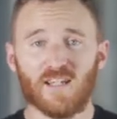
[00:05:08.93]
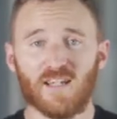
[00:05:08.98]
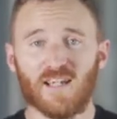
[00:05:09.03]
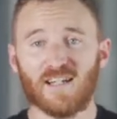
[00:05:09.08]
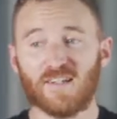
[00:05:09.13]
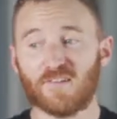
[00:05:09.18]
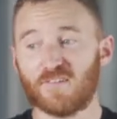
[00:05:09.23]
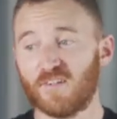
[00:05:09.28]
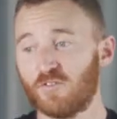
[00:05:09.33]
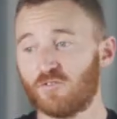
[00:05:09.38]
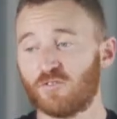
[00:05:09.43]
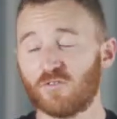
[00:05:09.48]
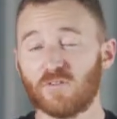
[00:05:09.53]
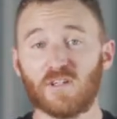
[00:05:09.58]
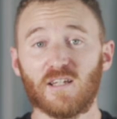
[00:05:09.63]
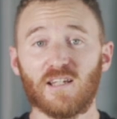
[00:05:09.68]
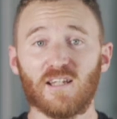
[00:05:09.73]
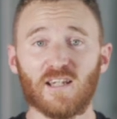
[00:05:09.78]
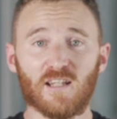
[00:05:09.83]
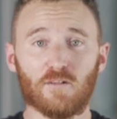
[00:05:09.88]
And
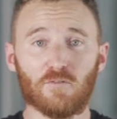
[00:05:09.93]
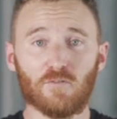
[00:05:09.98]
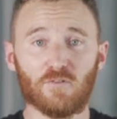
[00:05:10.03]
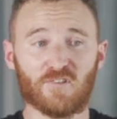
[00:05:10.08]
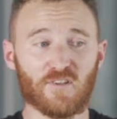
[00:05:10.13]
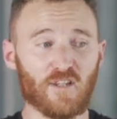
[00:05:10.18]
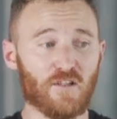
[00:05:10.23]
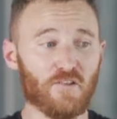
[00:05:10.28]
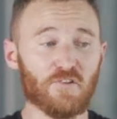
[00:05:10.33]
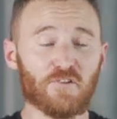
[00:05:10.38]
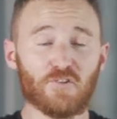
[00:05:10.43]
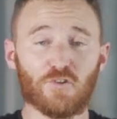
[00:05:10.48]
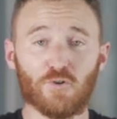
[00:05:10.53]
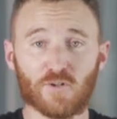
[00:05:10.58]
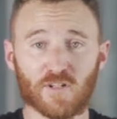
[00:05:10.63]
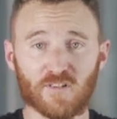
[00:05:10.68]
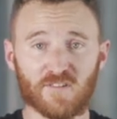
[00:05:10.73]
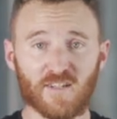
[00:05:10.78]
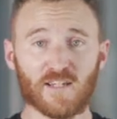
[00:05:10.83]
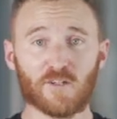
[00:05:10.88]
essentially it says you
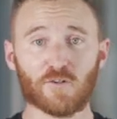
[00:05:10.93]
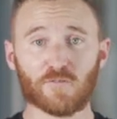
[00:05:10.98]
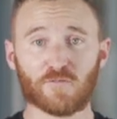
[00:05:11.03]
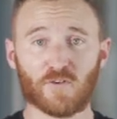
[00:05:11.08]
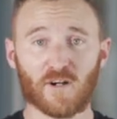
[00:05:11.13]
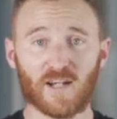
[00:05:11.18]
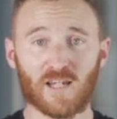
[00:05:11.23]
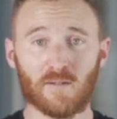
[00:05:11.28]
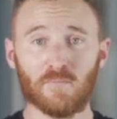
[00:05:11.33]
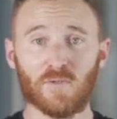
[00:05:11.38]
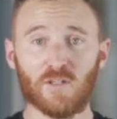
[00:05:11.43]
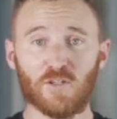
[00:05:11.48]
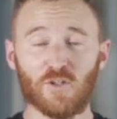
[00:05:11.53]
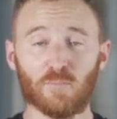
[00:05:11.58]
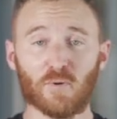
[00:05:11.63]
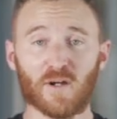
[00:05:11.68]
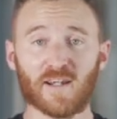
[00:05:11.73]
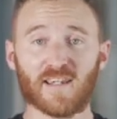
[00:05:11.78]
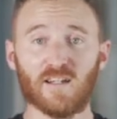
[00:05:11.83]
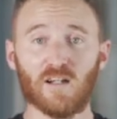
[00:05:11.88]
can take your frame, you
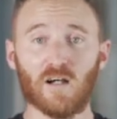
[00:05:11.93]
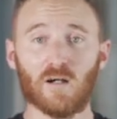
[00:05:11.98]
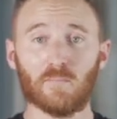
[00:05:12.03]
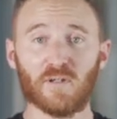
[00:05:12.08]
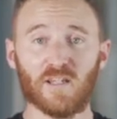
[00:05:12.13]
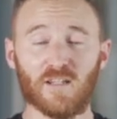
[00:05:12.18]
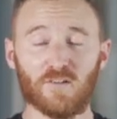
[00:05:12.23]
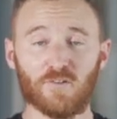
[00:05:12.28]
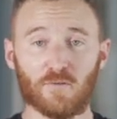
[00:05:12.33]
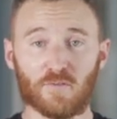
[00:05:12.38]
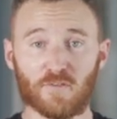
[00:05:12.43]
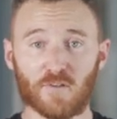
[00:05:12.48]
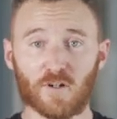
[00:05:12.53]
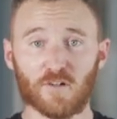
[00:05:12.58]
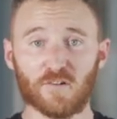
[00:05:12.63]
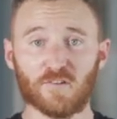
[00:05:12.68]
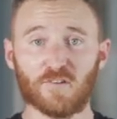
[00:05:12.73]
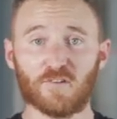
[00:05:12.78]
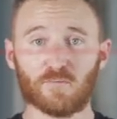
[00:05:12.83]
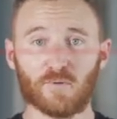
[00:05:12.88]
break it up into
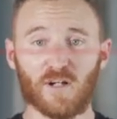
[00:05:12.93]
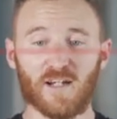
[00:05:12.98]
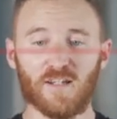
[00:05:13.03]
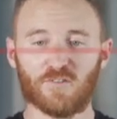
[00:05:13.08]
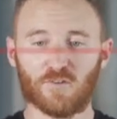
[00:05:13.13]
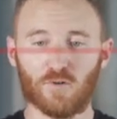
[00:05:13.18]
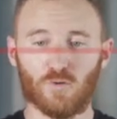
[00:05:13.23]
thirds, right?